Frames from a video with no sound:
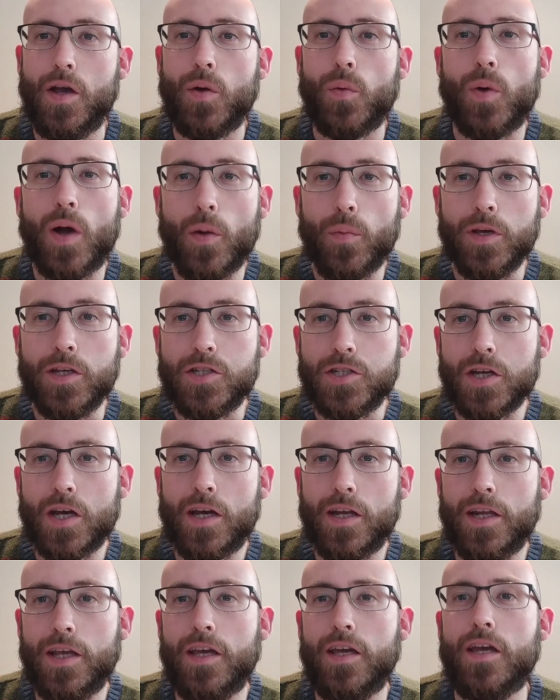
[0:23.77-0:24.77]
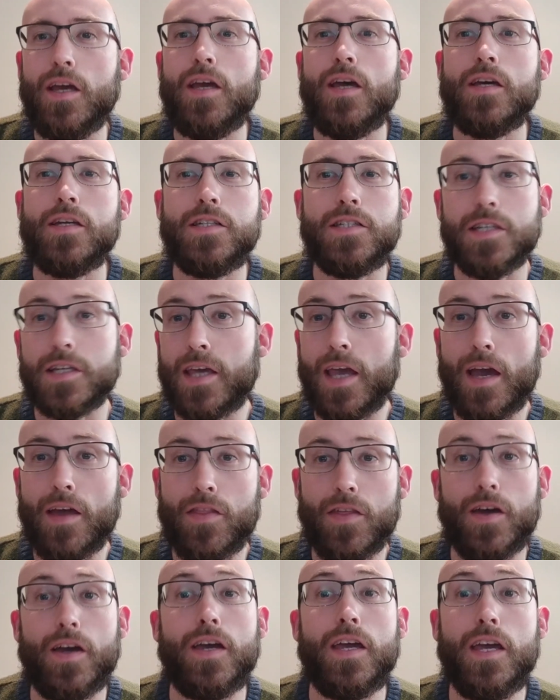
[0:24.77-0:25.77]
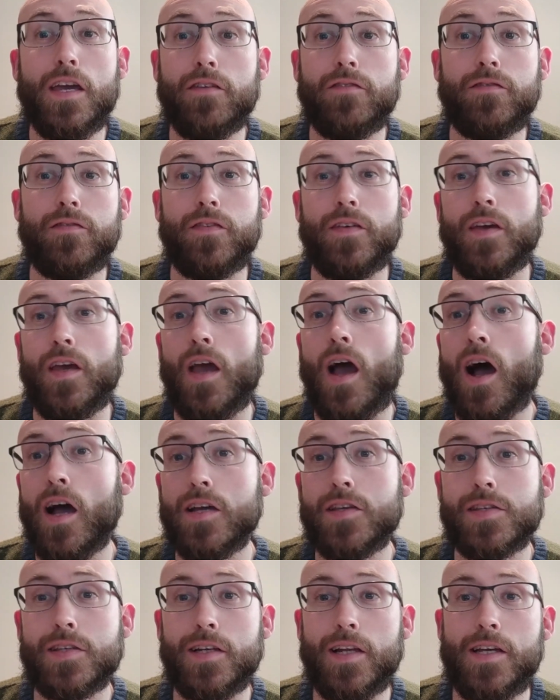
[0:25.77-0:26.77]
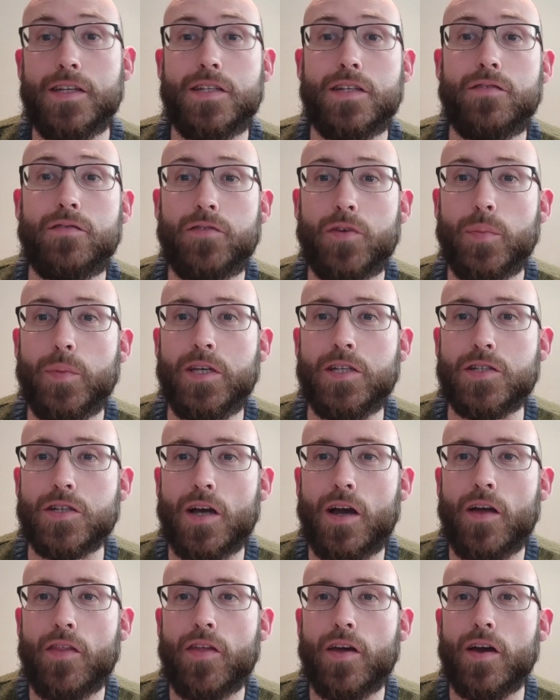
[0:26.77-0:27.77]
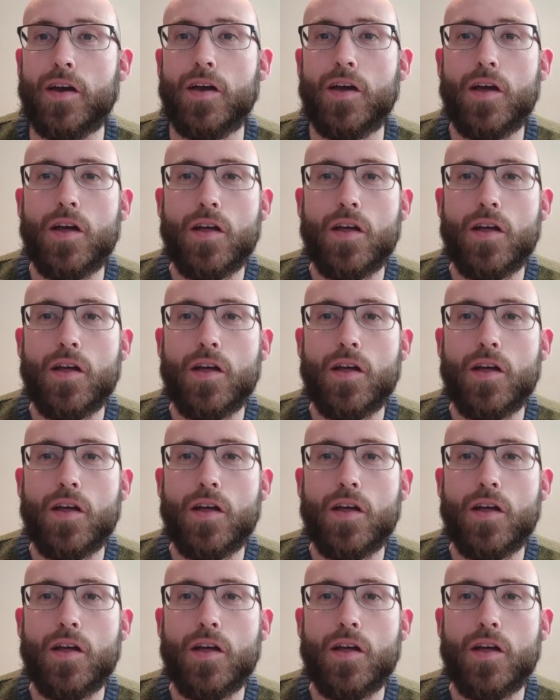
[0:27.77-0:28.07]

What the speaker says: where we journey together, if isolated from each other,